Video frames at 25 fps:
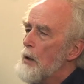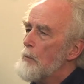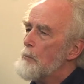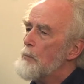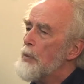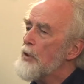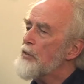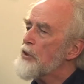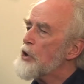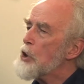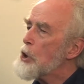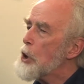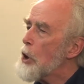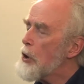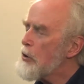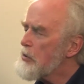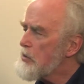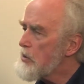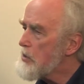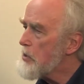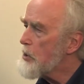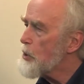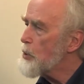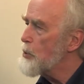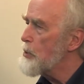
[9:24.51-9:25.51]
But the
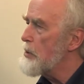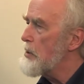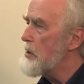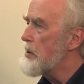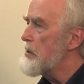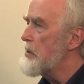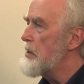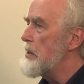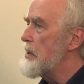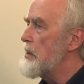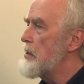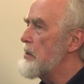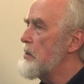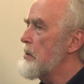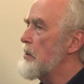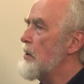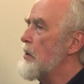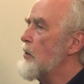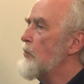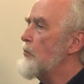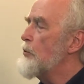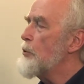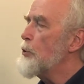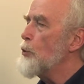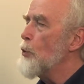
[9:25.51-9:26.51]
consequence is
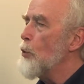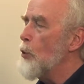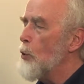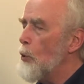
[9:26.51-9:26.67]
that